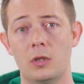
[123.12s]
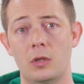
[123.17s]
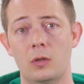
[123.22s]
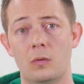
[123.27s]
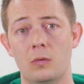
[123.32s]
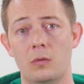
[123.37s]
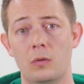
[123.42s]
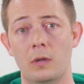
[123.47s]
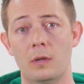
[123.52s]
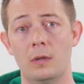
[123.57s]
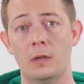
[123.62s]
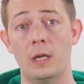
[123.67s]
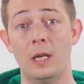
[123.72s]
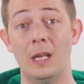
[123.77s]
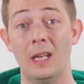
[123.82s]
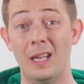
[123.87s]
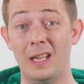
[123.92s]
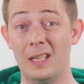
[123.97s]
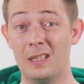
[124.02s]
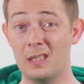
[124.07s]
children,
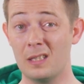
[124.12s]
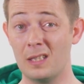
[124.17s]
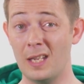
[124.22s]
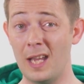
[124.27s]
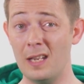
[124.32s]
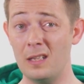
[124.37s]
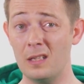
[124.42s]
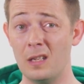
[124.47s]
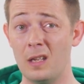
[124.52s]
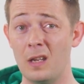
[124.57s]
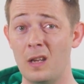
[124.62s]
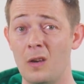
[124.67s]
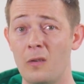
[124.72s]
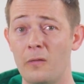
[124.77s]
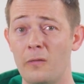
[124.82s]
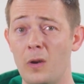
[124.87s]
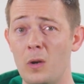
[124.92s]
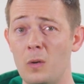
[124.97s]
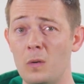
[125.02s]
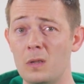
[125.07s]
instead
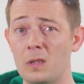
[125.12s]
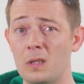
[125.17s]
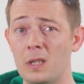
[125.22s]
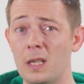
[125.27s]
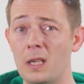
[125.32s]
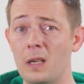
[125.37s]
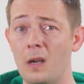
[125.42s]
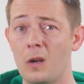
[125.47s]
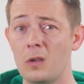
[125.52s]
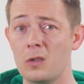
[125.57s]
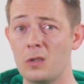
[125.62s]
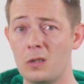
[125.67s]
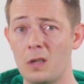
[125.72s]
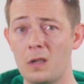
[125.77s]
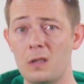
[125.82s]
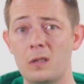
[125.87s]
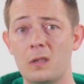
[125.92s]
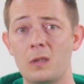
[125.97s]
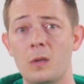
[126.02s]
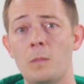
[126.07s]
focusing on
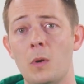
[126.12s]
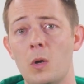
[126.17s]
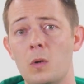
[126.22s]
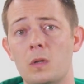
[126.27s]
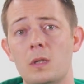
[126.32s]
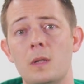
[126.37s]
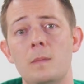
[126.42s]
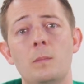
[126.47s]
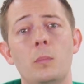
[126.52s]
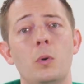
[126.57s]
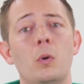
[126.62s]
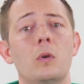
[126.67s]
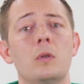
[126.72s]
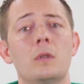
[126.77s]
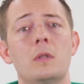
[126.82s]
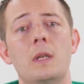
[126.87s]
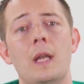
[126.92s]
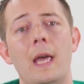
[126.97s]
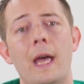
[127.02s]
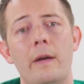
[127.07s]
just the most
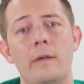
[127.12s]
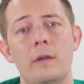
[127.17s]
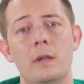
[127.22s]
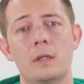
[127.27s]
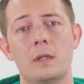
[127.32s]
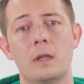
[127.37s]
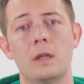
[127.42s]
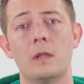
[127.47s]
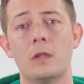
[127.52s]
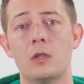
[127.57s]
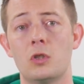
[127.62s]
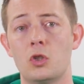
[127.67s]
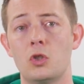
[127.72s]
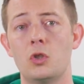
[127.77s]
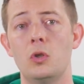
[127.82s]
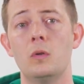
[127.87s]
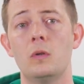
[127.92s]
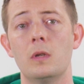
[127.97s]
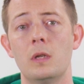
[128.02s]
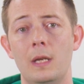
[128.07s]
important errors that the
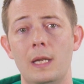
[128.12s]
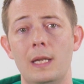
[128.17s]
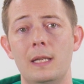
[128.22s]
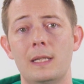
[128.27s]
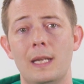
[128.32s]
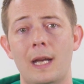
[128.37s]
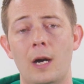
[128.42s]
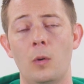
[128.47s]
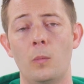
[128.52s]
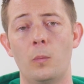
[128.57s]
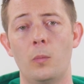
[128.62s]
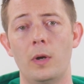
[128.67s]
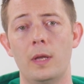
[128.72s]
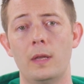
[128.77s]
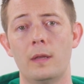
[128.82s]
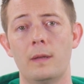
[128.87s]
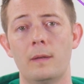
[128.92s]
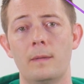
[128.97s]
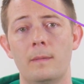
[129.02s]
student needs help with.